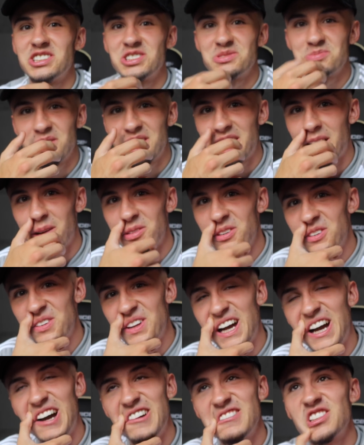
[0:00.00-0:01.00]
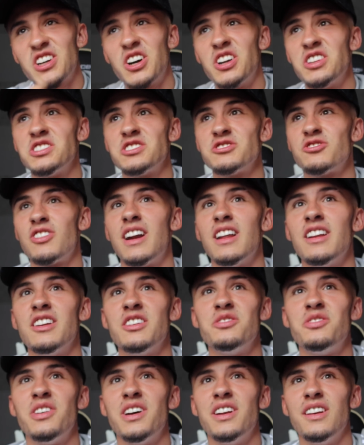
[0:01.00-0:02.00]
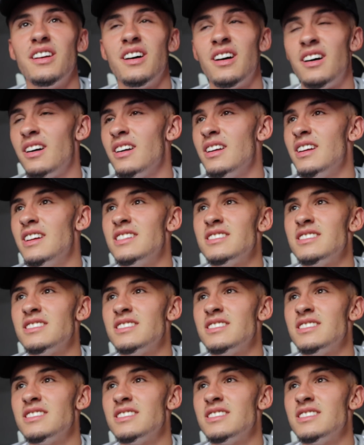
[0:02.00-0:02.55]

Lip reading: I was pretty happy with that. I'd kind of just ran at the defender,